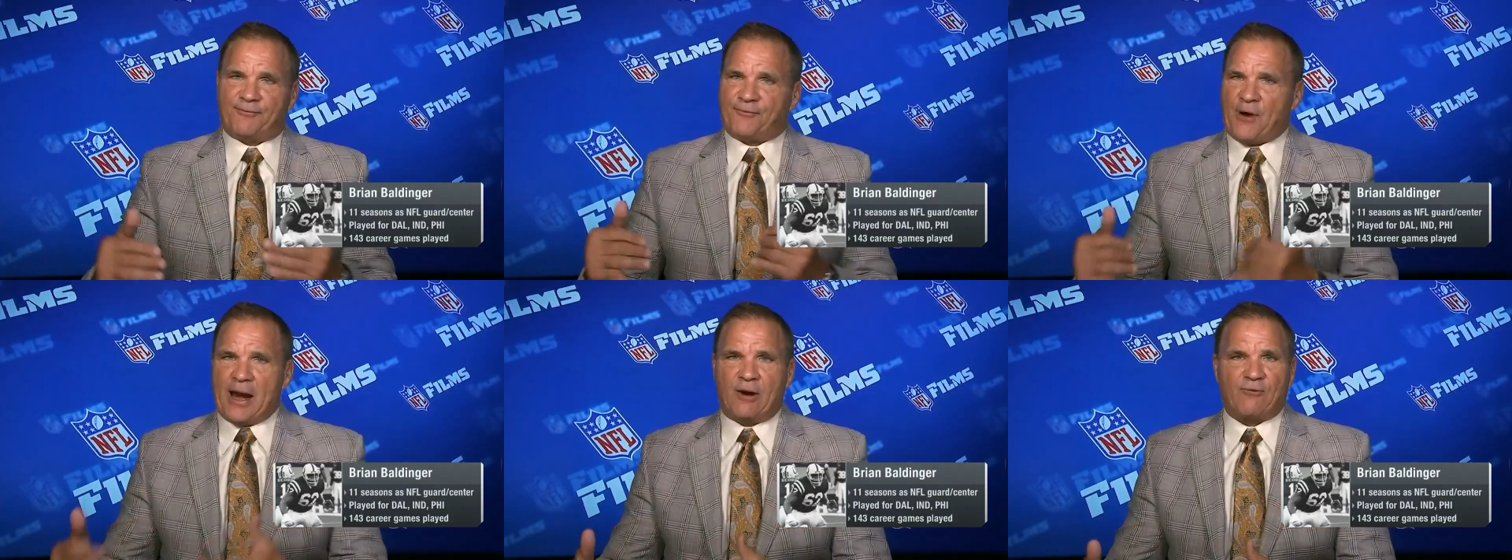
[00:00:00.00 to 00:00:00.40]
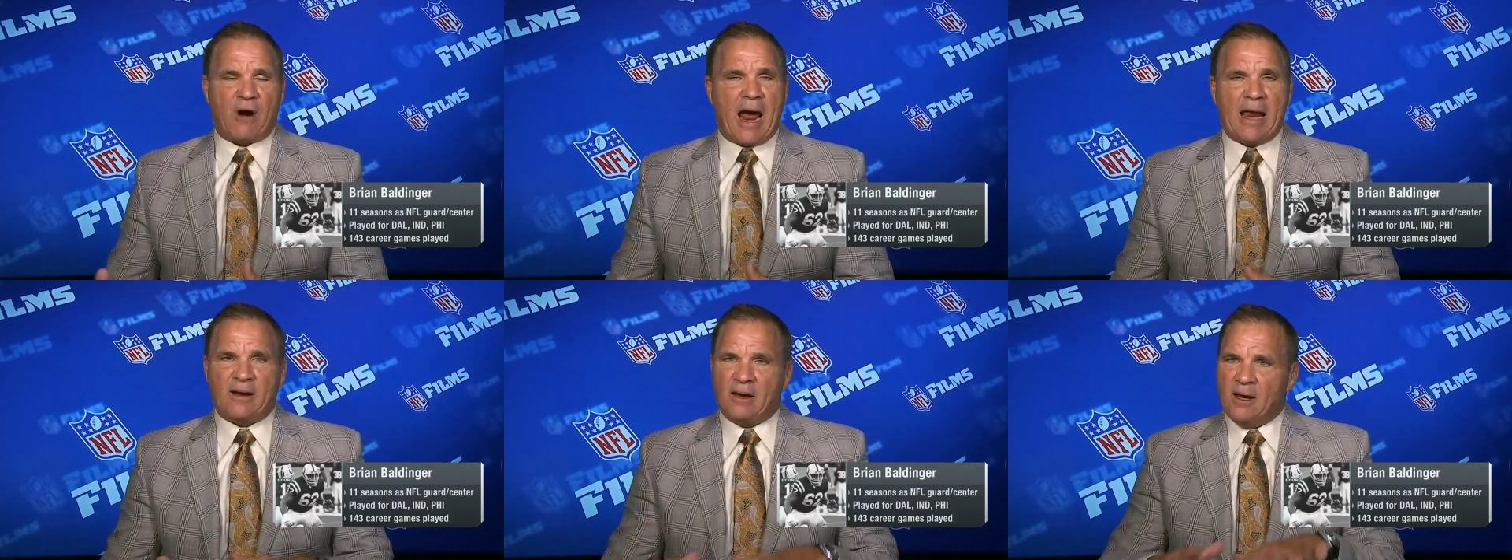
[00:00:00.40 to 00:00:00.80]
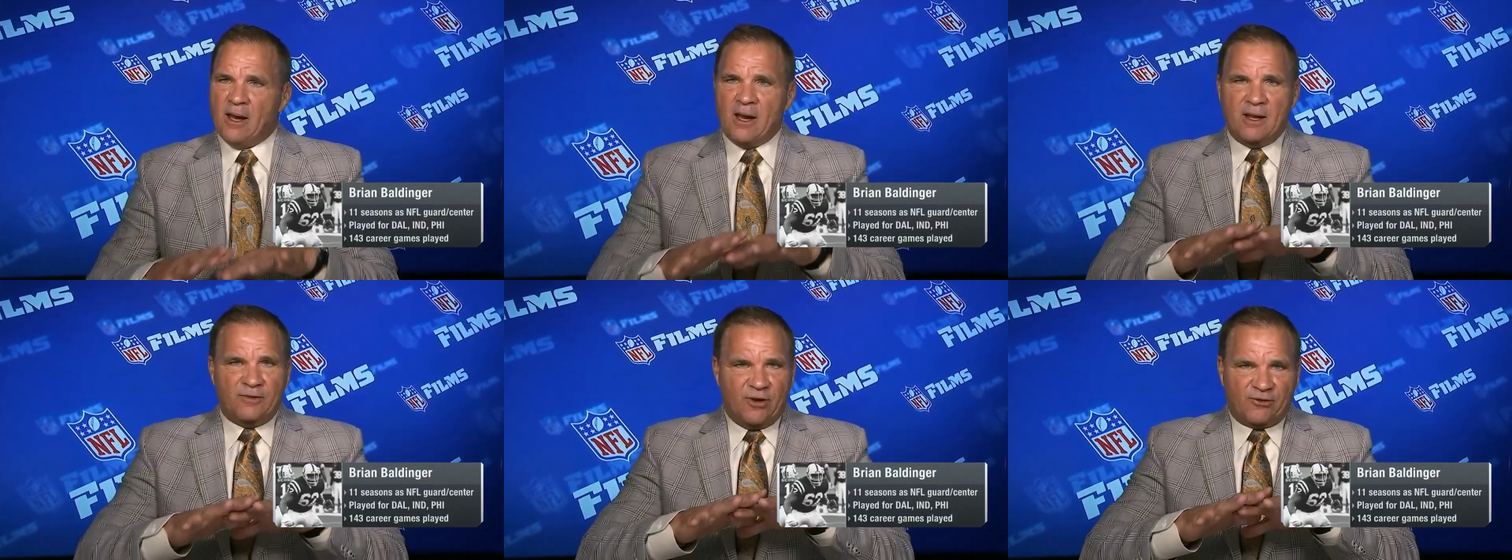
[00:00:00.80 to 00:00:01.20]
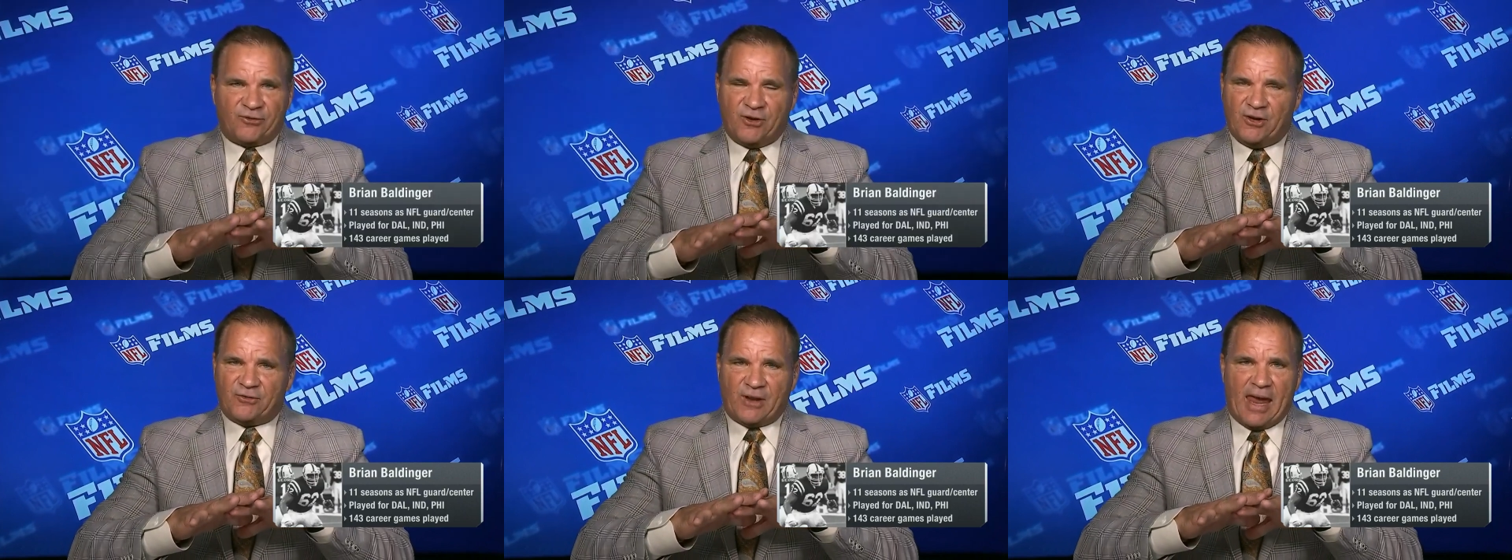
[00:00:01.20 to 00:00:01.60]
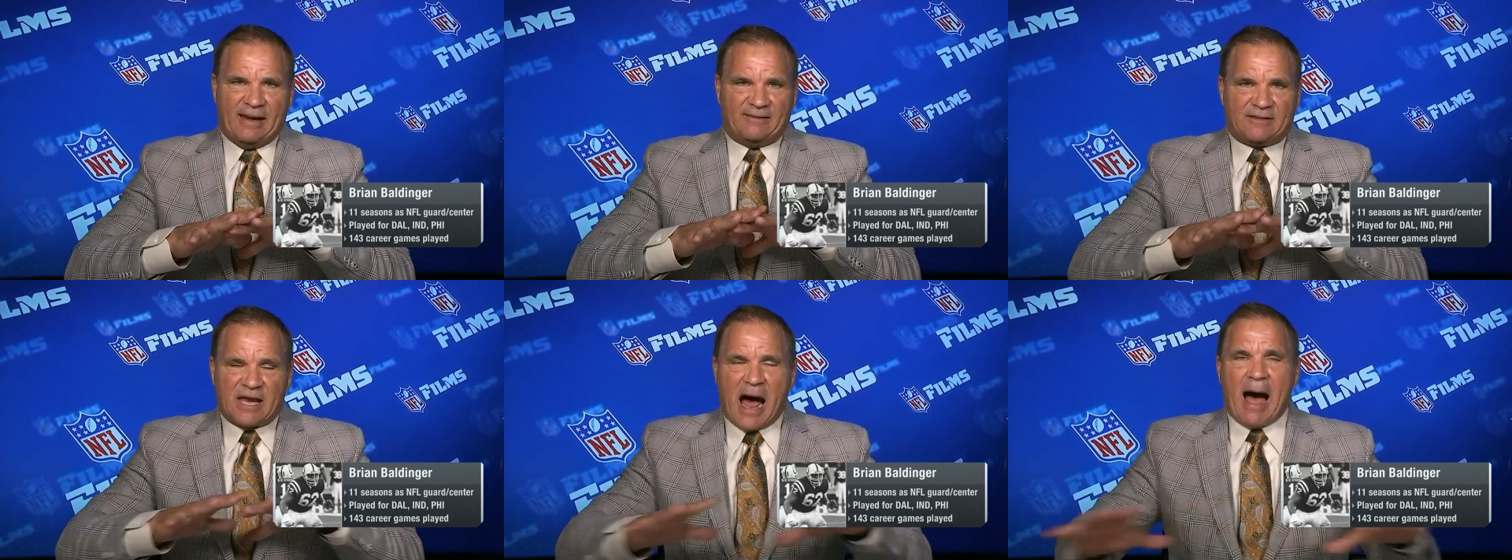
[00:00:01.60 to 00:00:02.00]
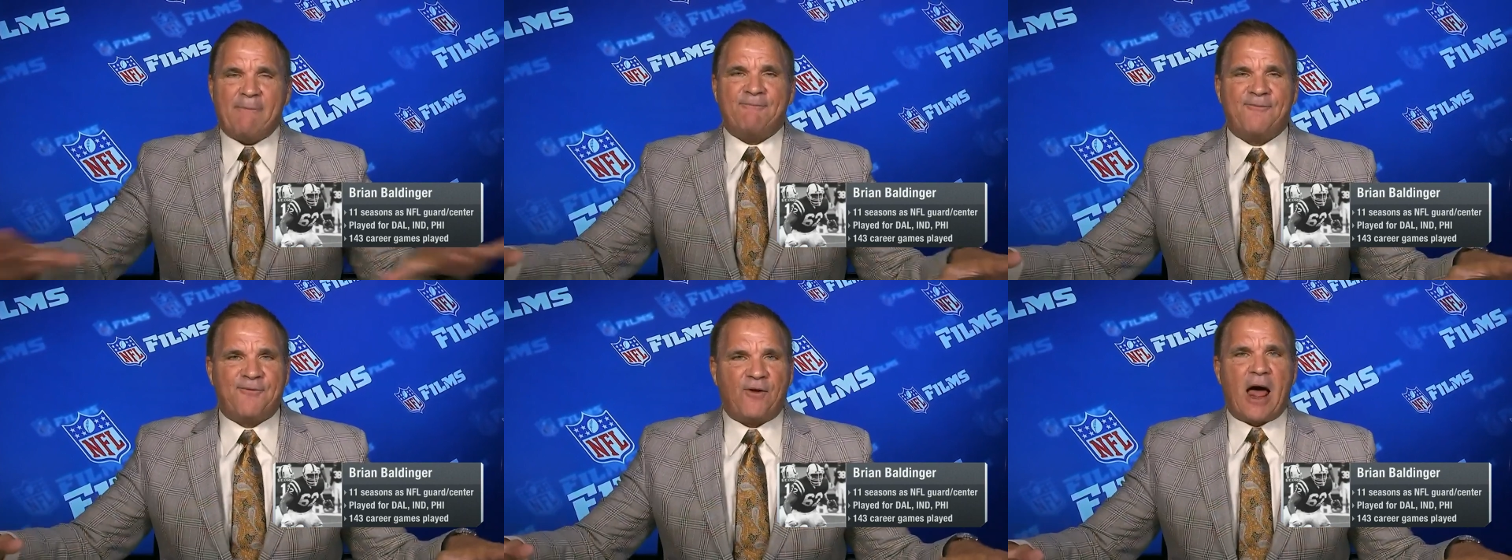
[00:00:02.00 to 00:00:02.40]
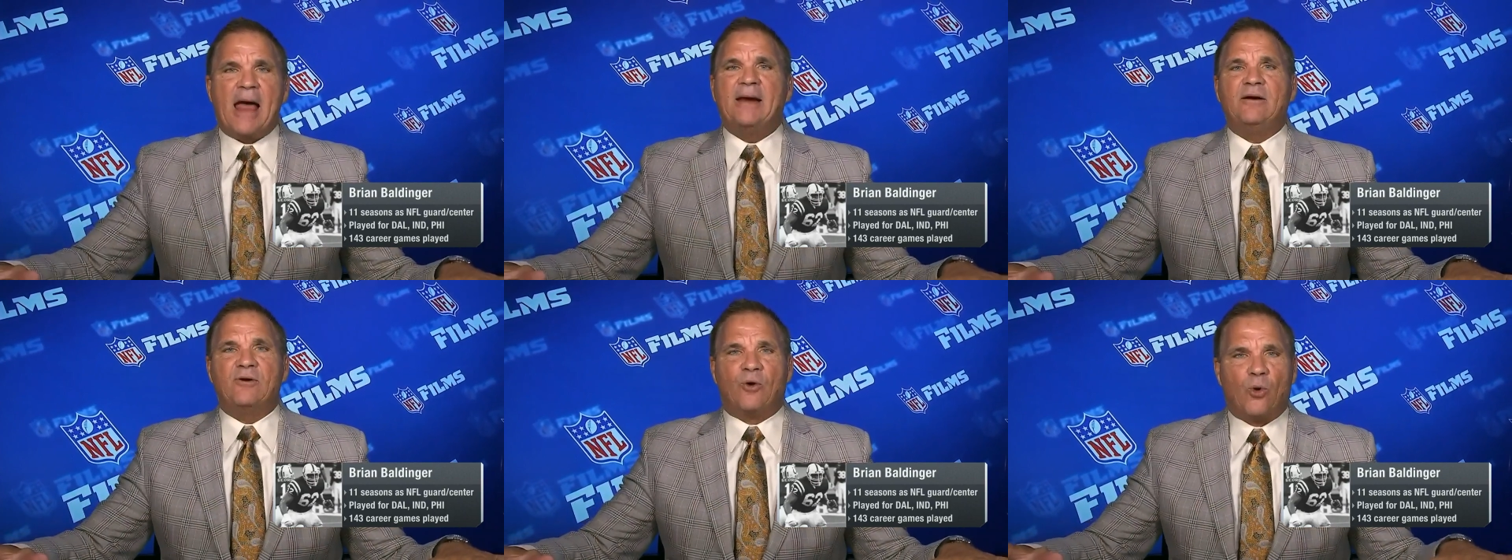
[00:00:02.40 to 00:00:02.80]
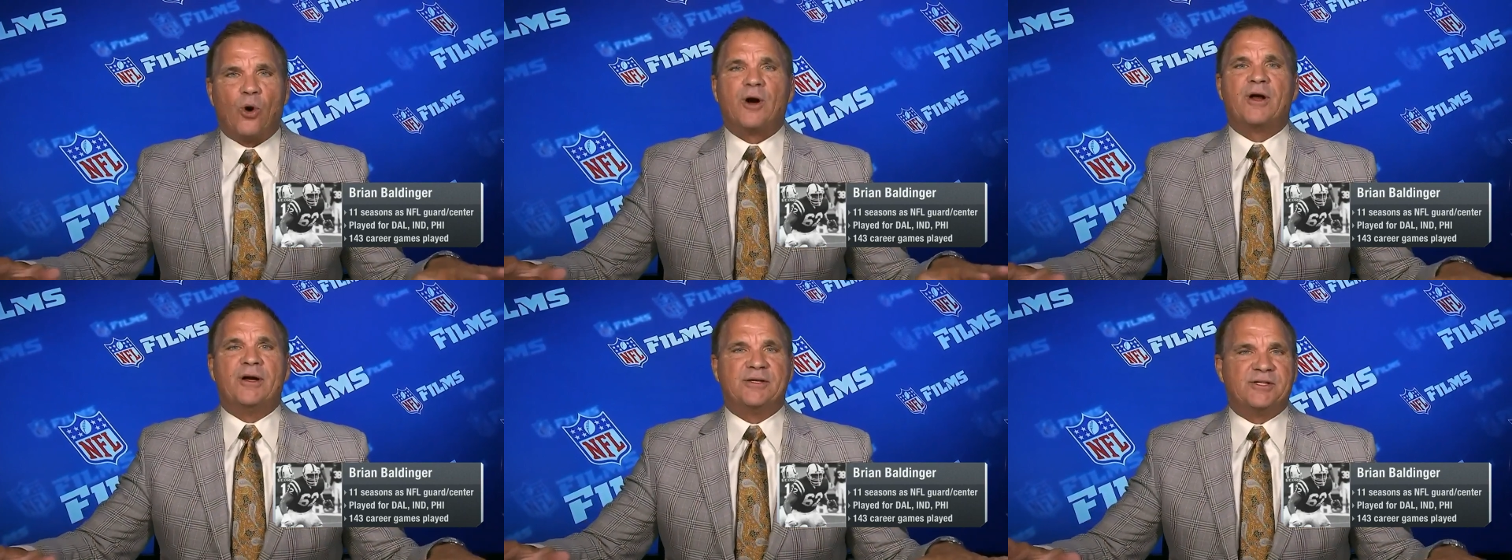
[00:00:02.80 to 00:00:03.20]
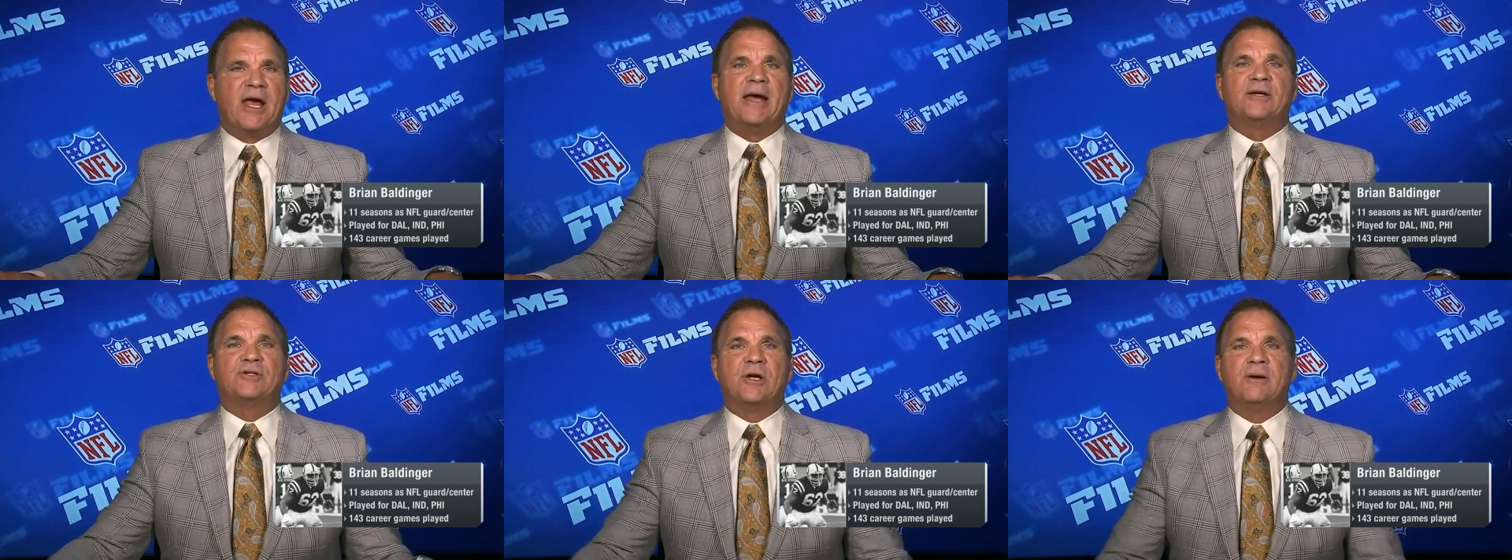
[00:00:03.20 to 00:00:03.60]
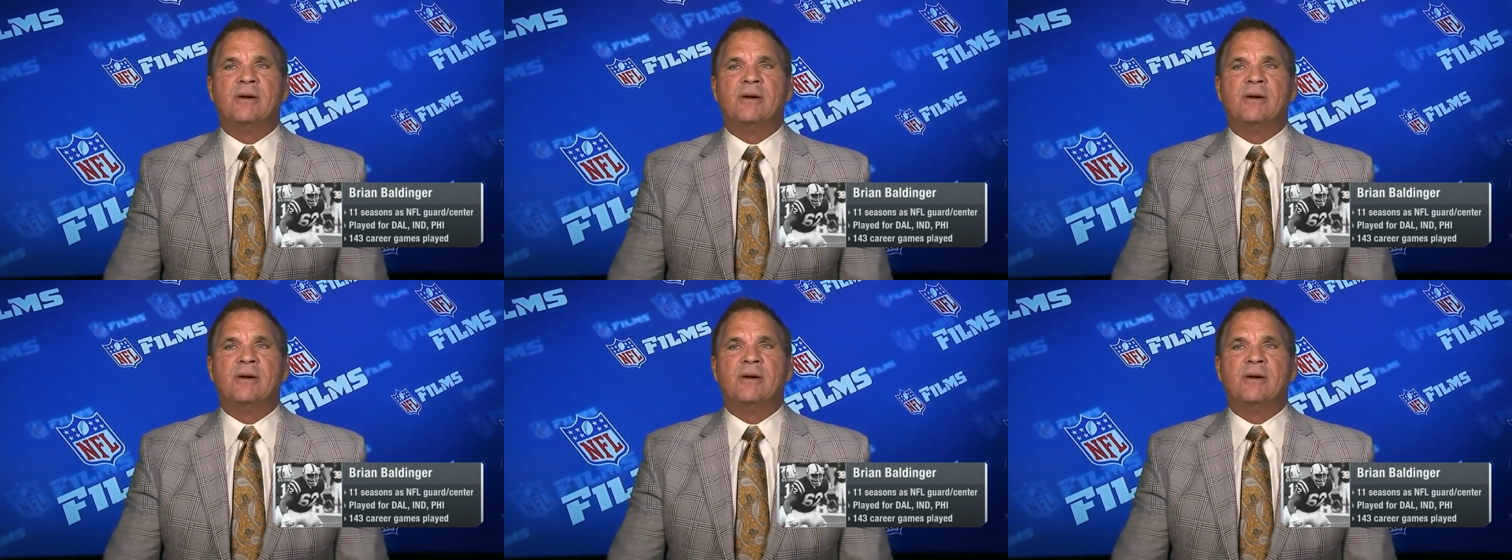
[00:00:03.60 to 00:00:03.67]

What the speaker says: Frank Reich. This is a top-flight organization.